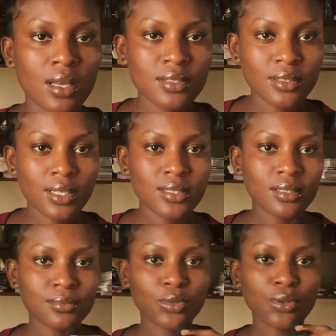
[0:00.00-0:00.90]
So guys,
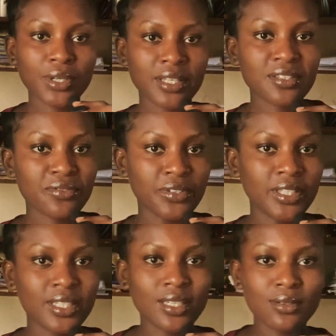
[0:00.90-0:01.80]
I'm done getting
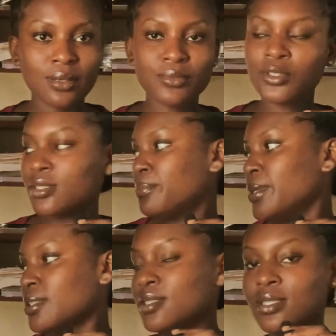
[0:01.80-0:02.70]
ready. I know I'm not the
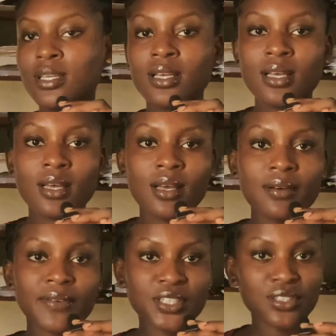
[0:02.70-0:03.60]
best
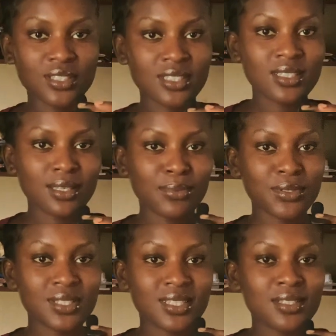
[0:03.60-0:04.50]
fashionista,
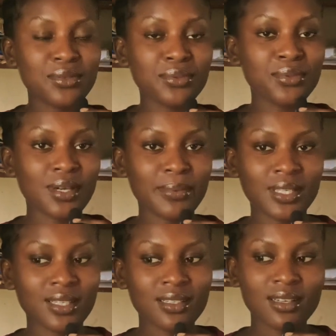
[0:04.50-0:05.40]
but this will do a
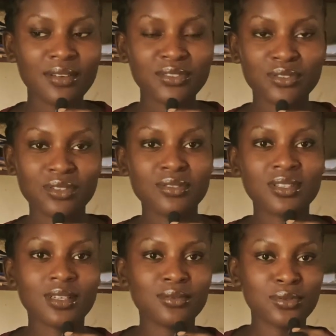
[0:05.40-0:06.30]
big. I don't have strength to
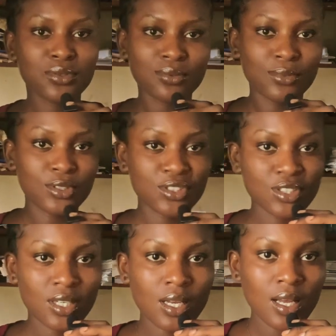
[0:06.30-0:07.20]
start doing too much.